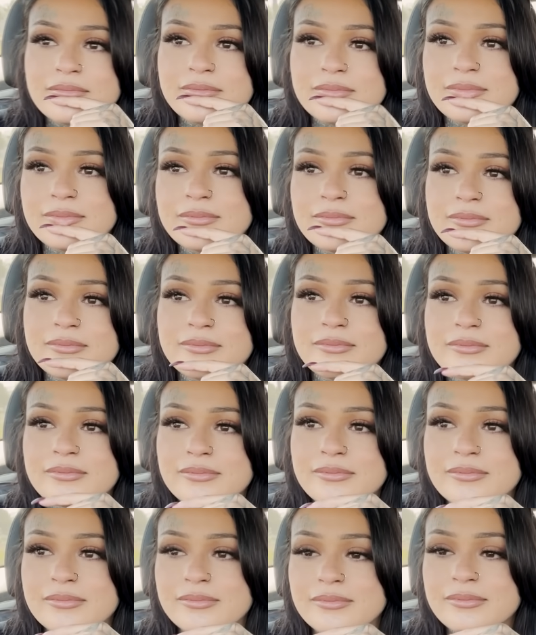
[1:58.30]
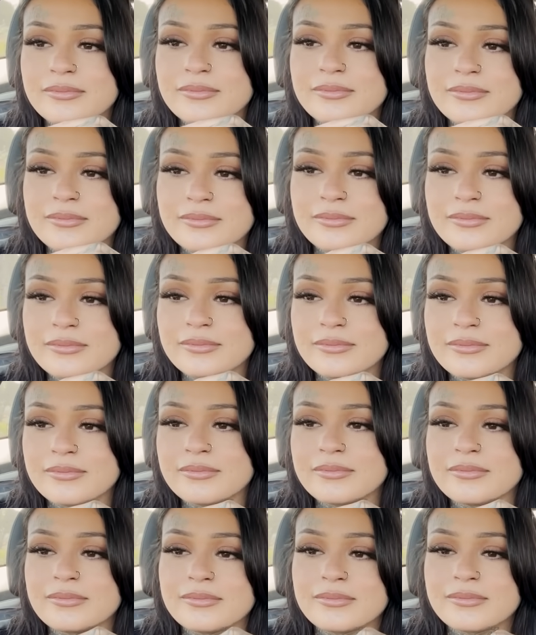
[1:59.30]

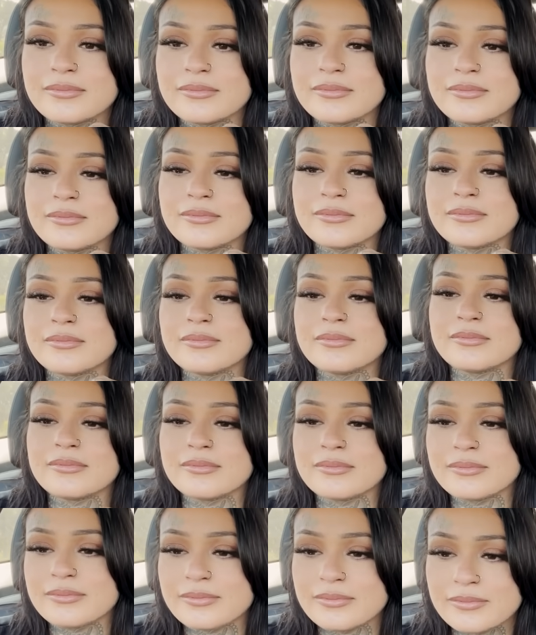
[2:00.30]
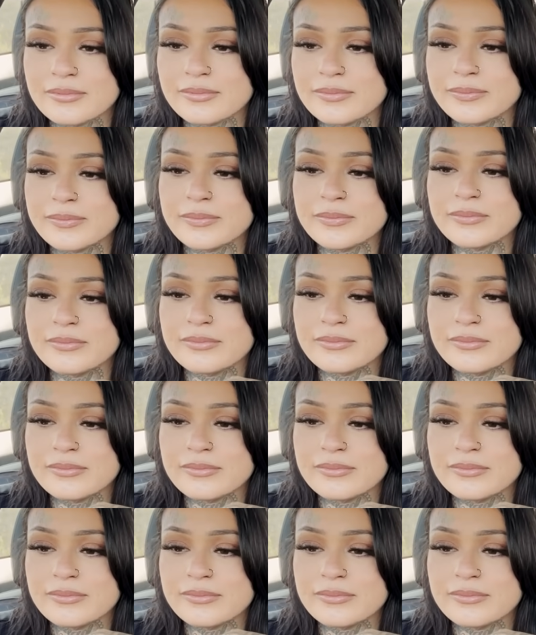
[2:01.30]
No words are spoken by the person on screen.